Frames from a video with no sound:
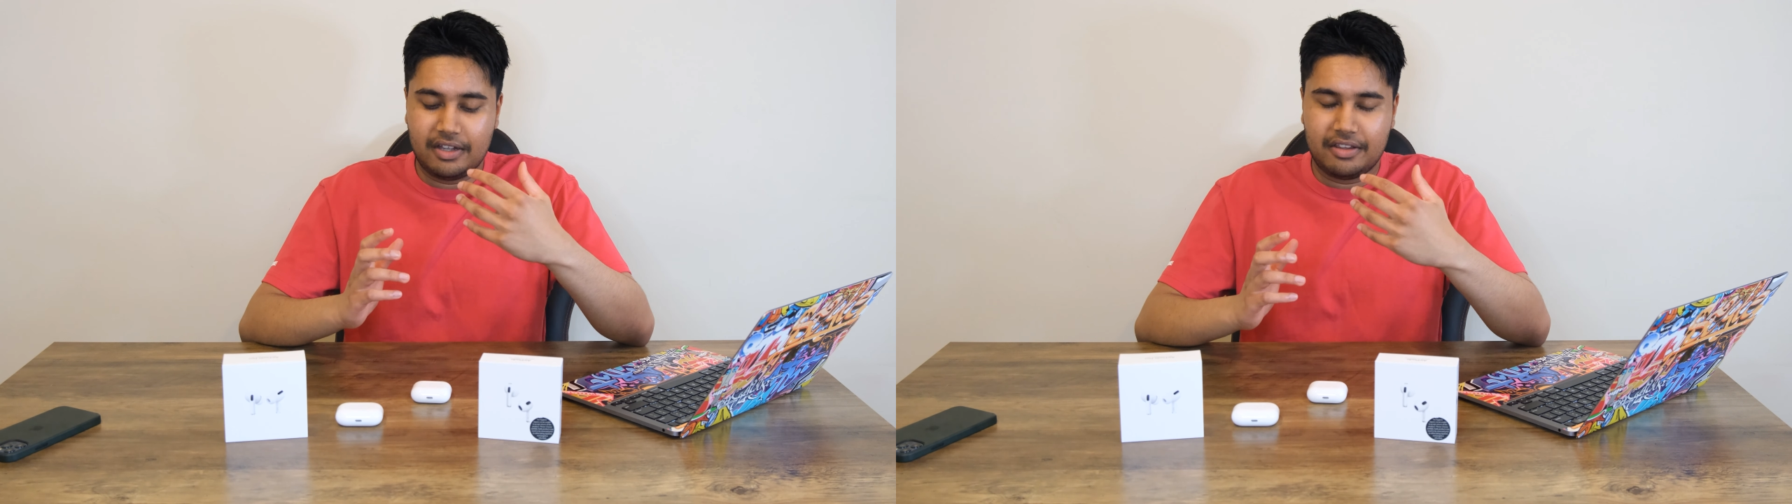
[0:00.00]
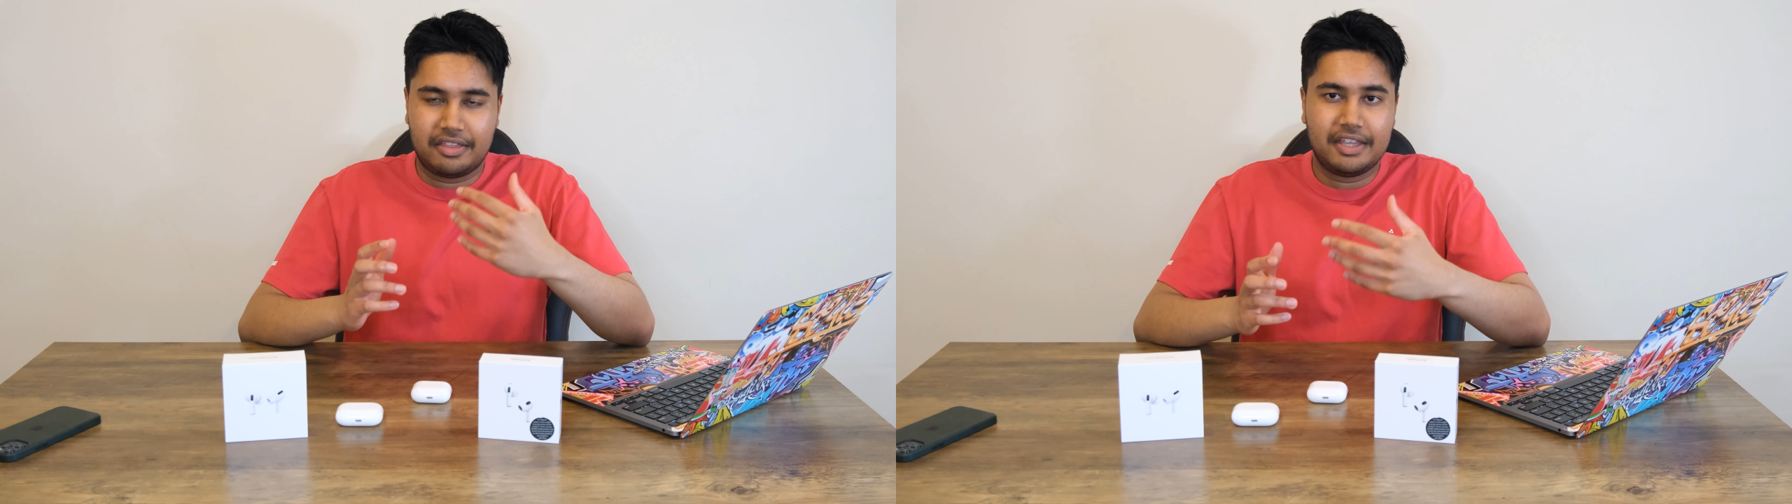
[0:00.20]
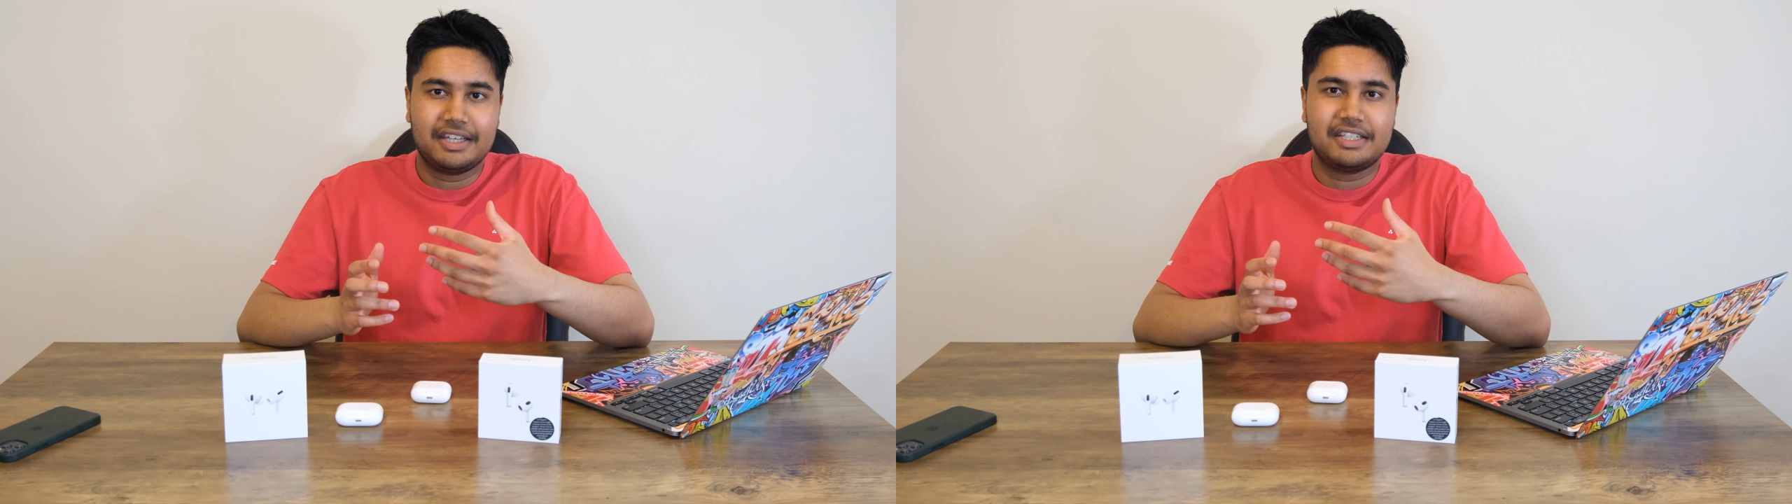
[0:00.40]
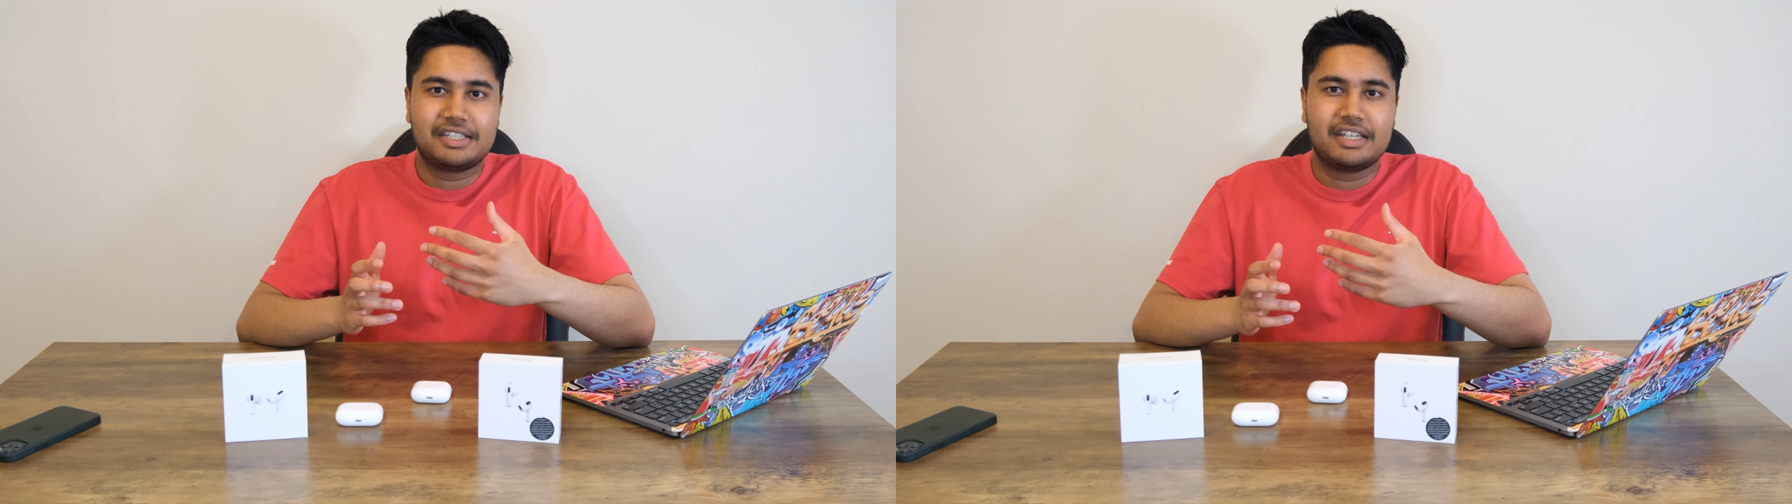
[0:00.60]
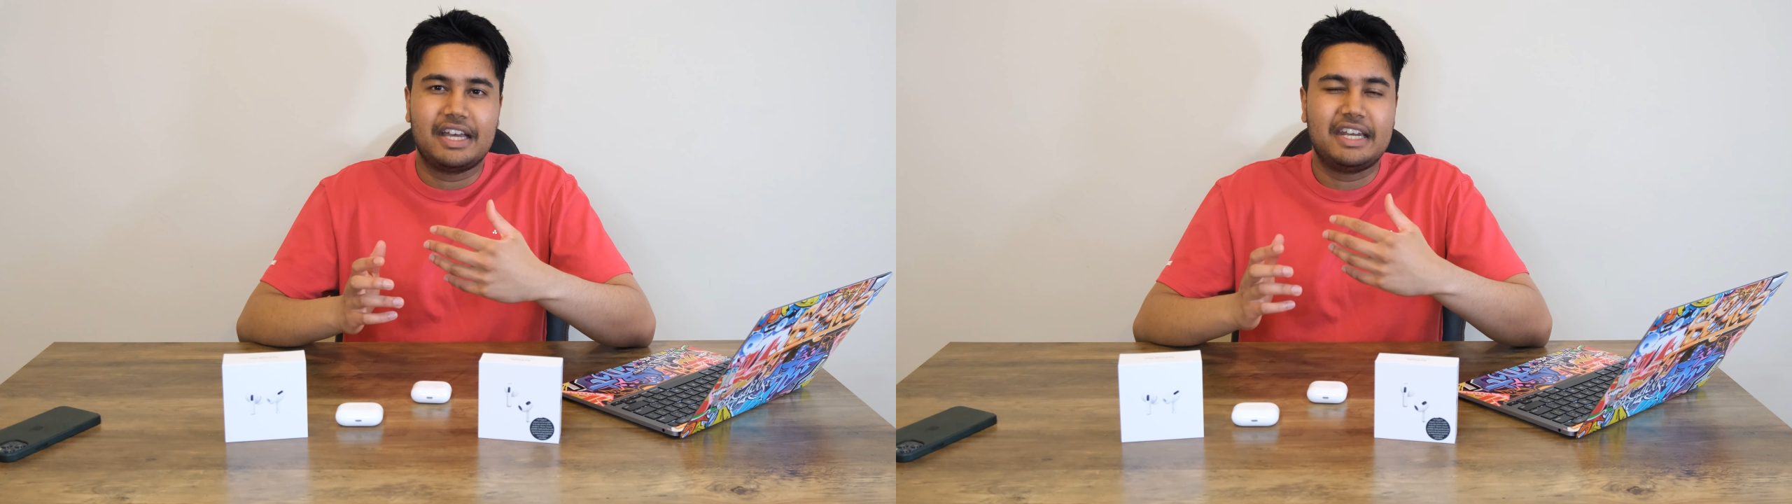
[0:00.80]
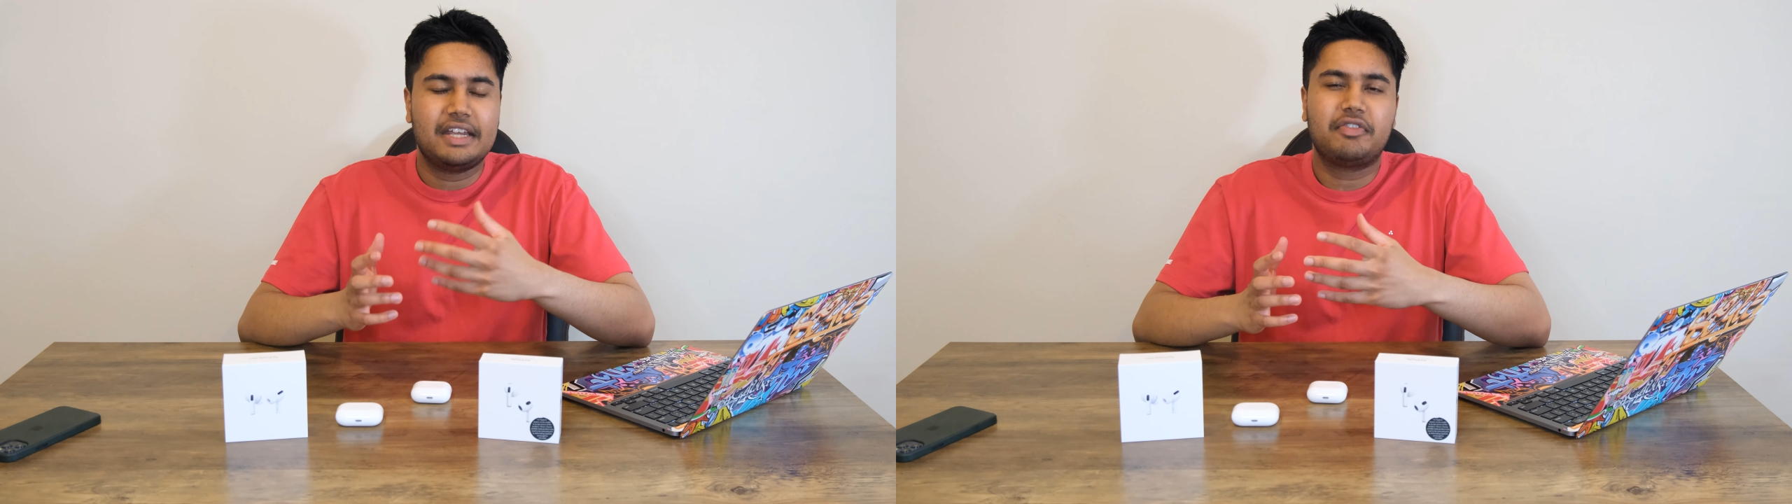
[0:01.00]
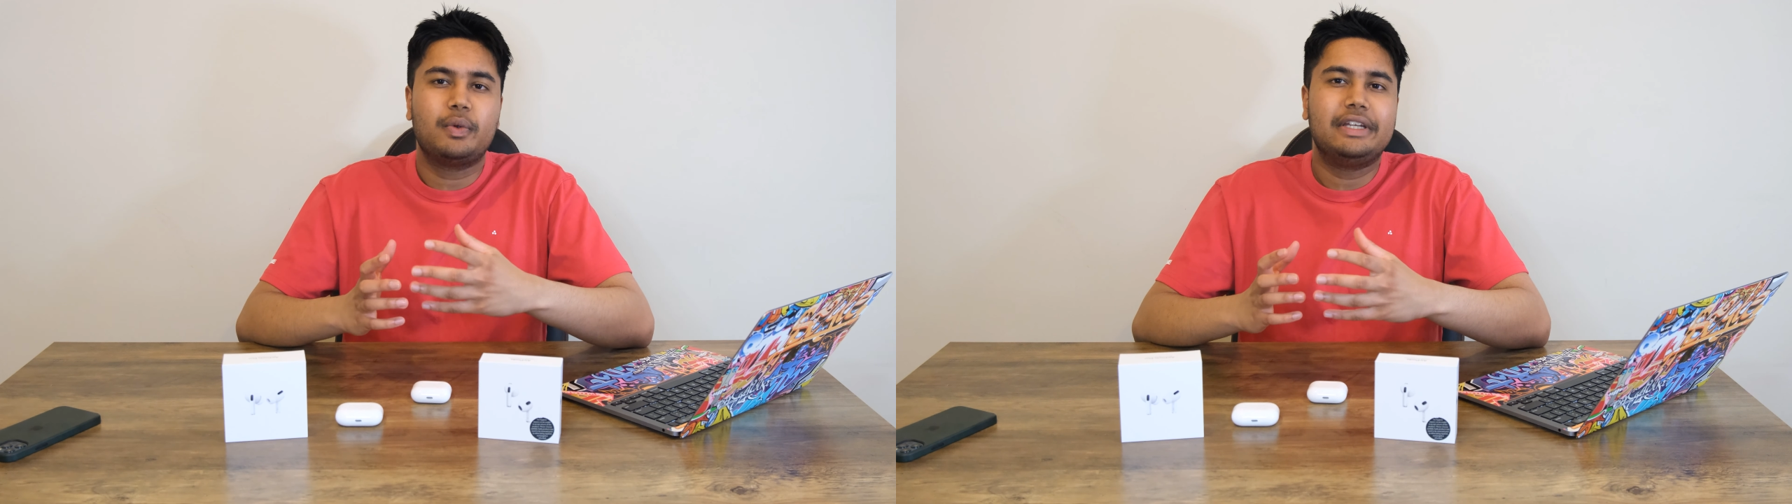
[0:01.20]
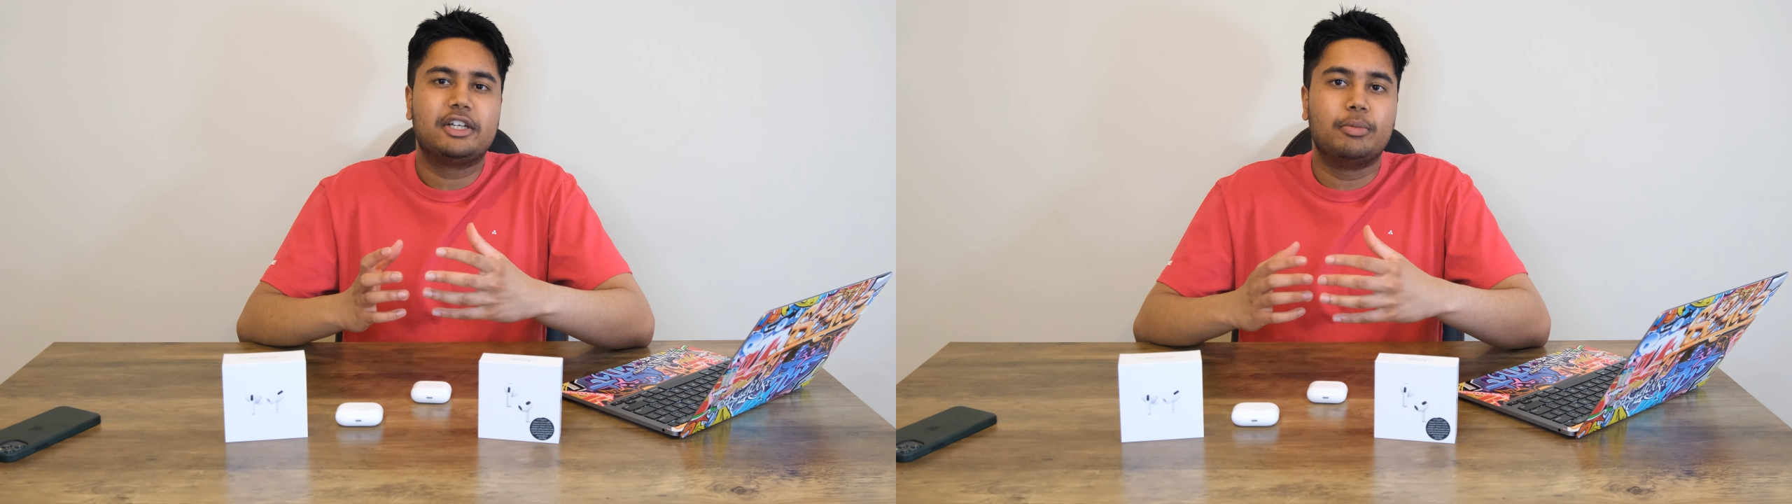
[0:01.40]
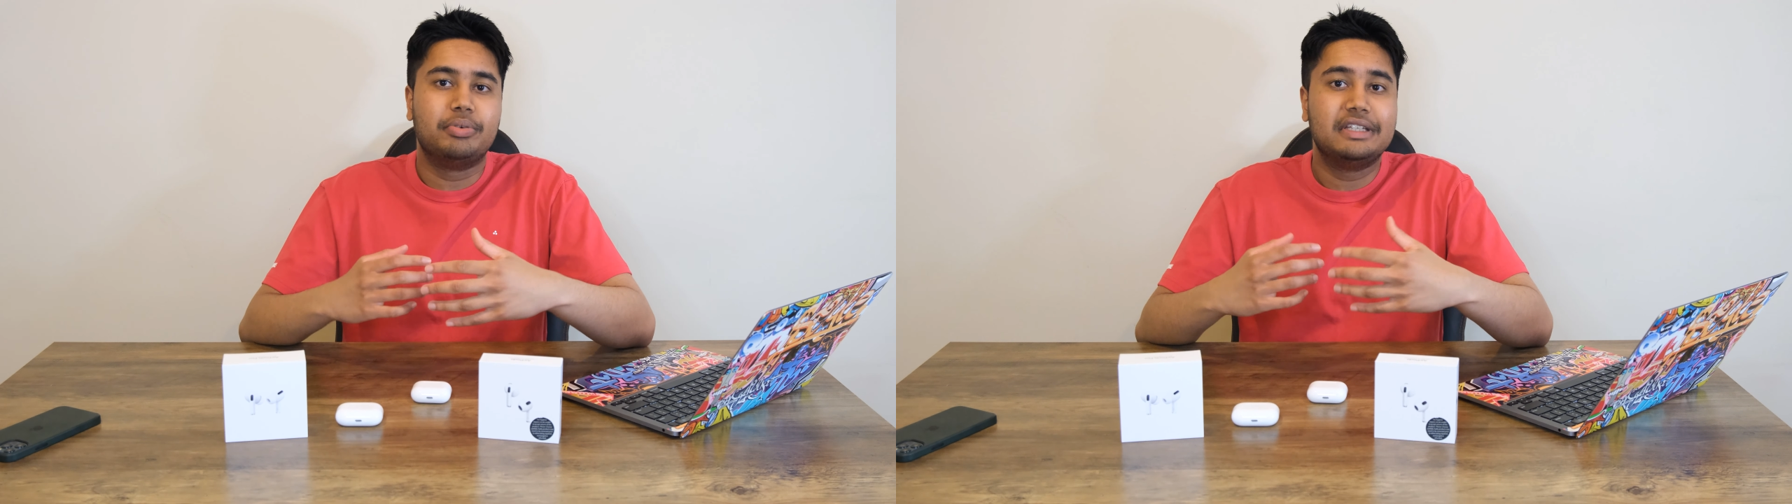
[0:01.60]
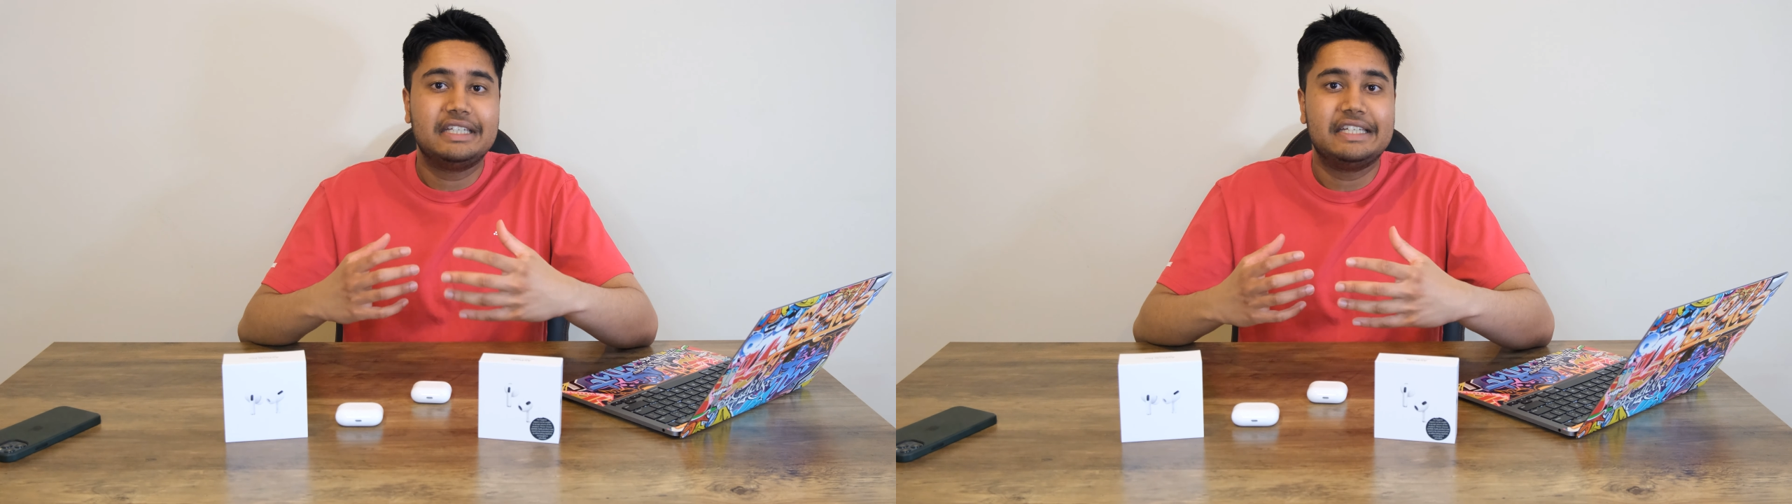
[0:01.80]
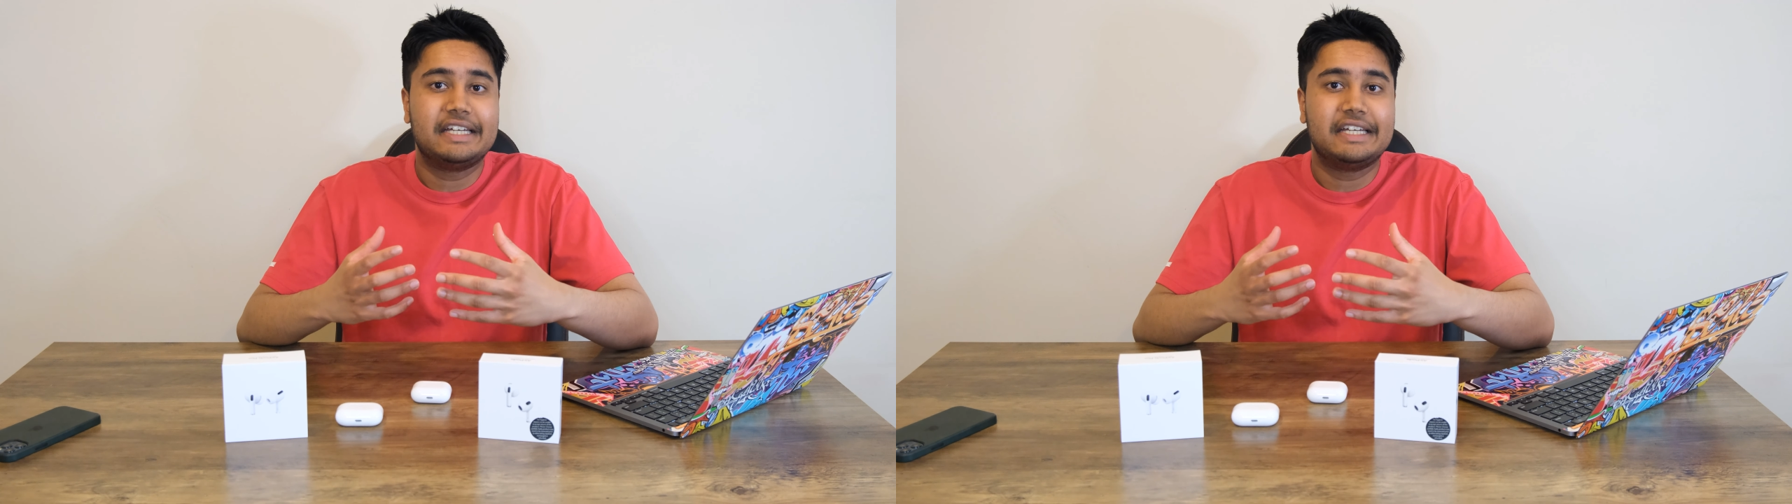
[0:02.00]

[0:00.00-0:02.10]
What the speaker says: the thing is, it never really completely